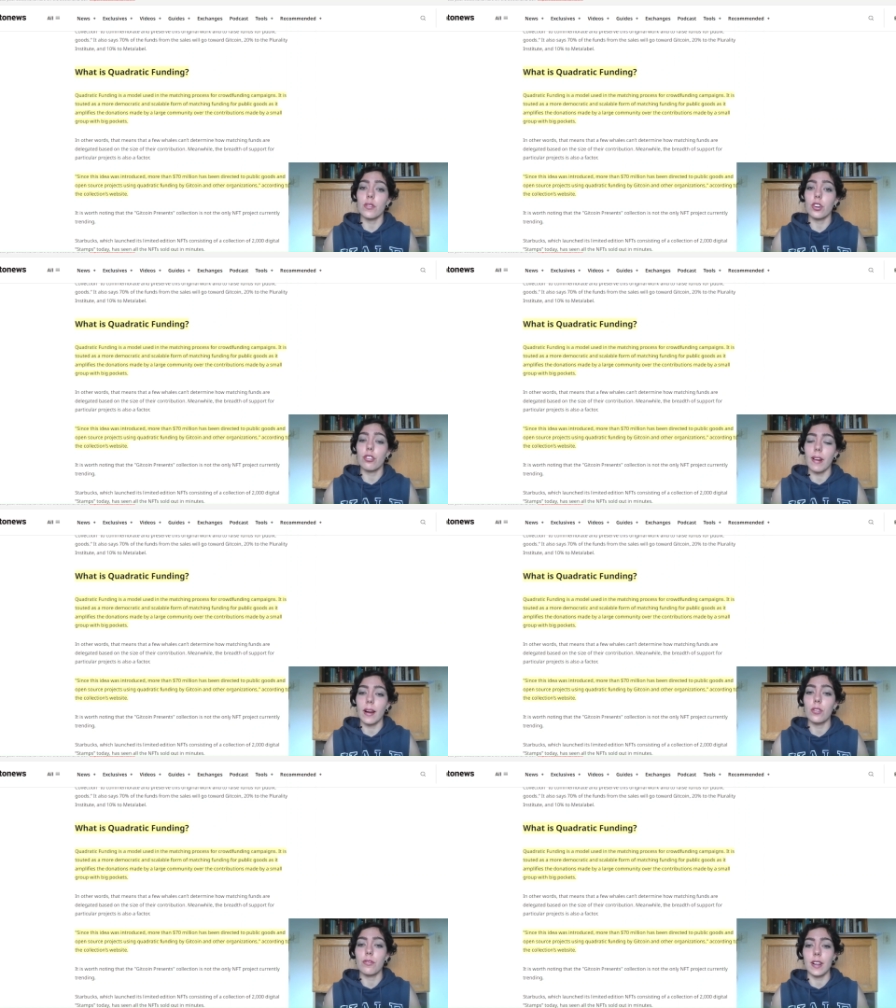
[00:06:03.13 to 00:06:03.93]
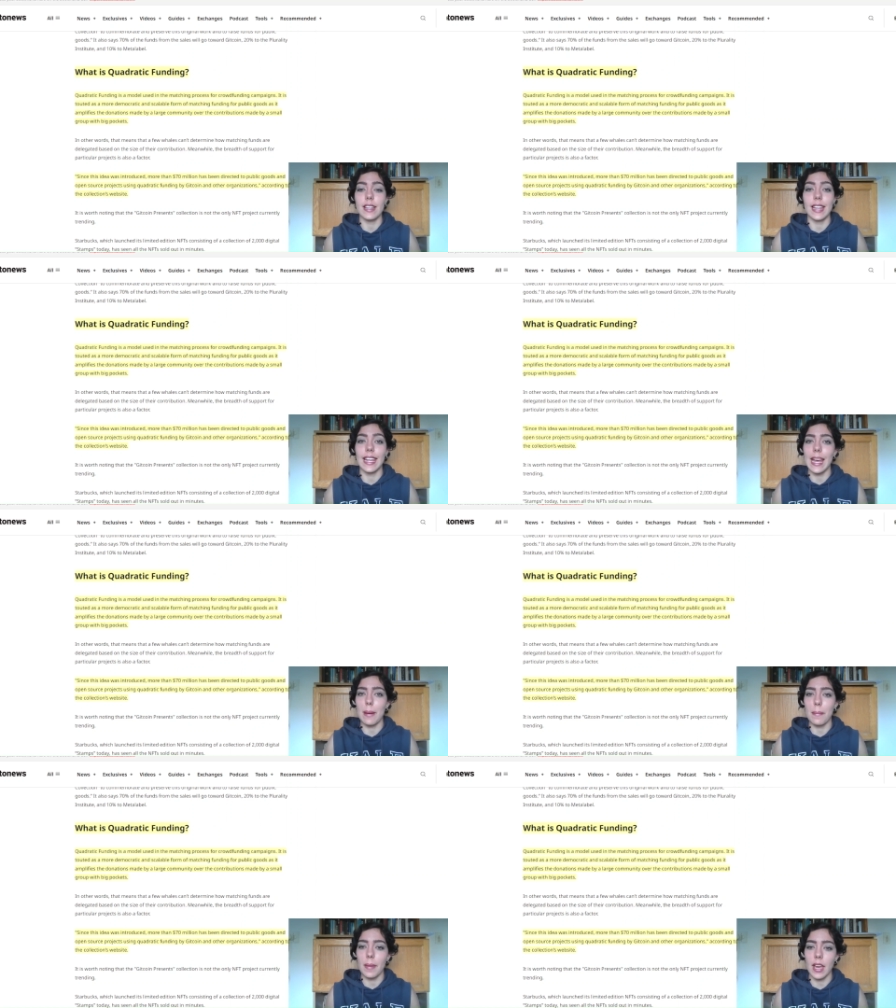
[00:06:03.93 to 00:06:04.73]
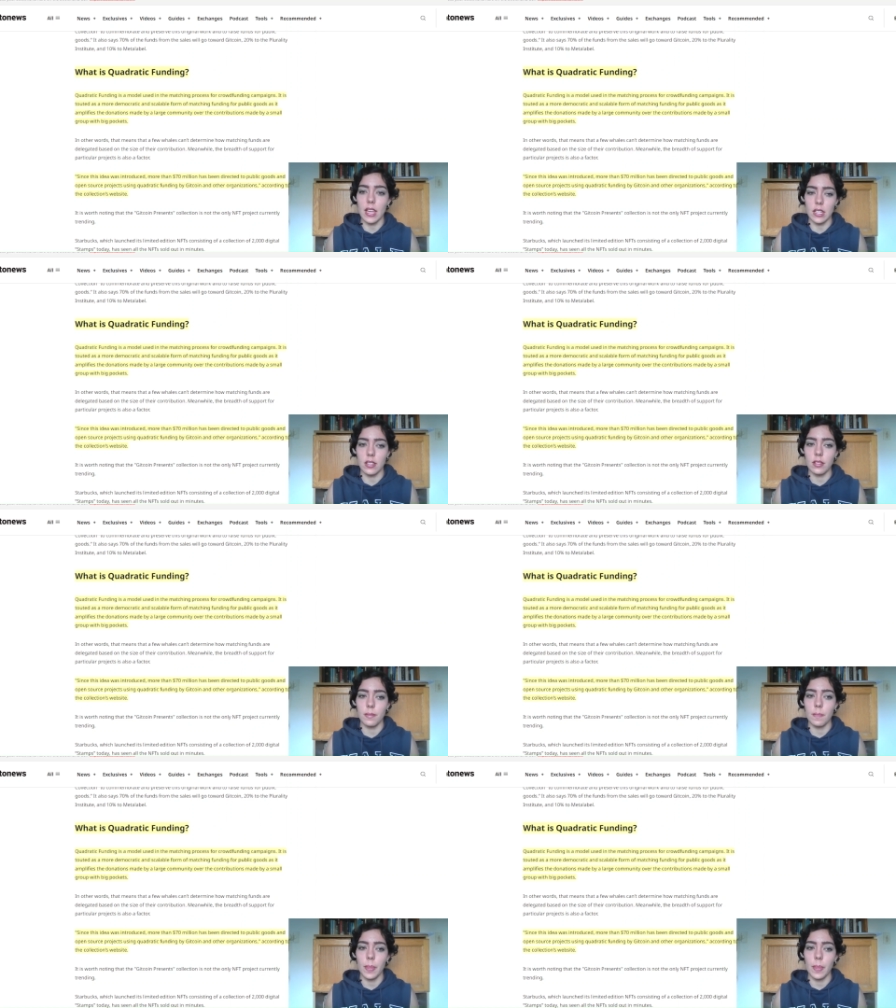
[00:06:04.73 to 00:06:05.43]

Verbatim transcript: for crowdfunding campaigns.